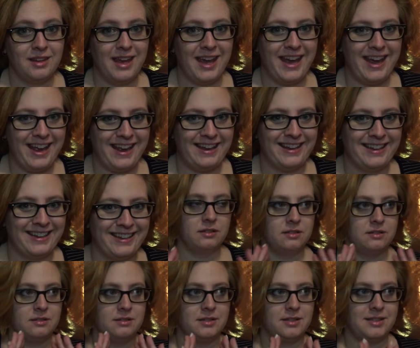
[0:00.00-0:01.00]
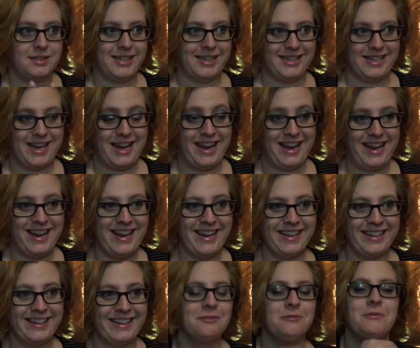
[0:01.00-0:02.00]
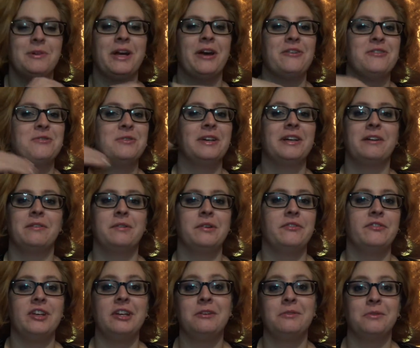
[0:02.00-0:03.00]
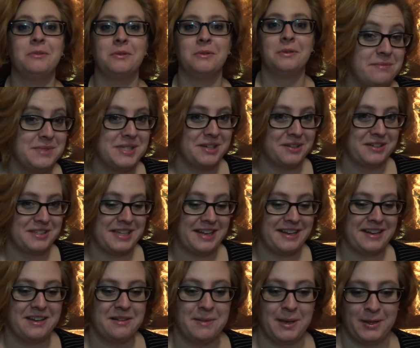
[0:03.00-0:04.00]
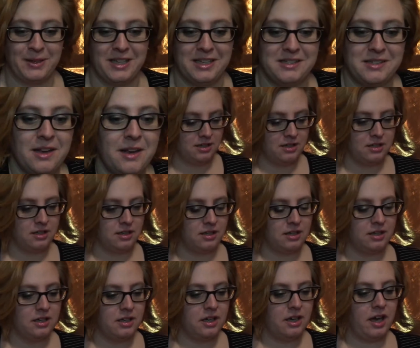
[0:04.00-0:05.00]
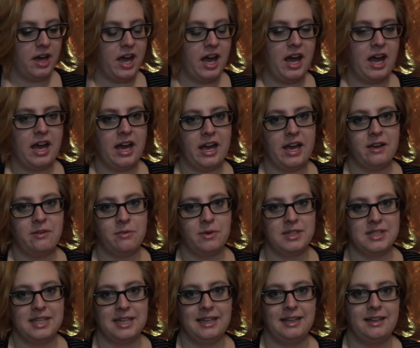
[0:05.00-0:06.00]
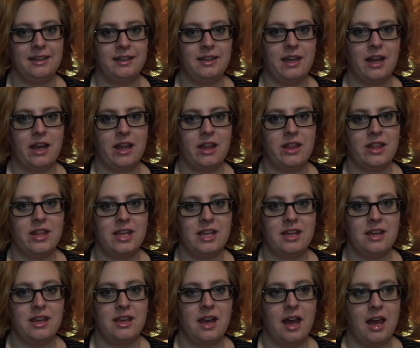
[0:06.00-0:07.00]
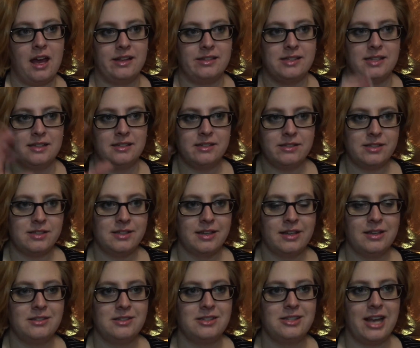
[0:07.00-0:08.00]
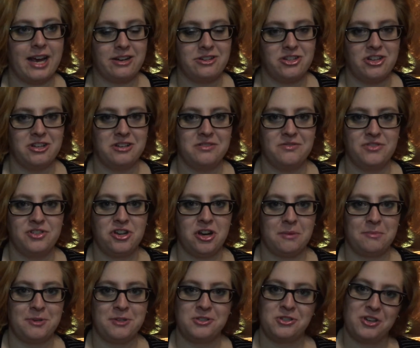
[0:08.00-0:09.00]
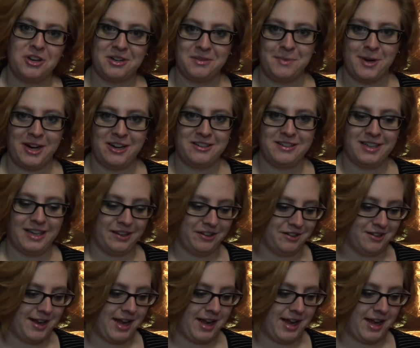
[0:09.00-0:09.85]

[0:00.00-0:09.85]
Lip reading: Hey! Today we are doing a review. I'm so excited about this. I was in the Essence section of Shoppers Drug Mart the other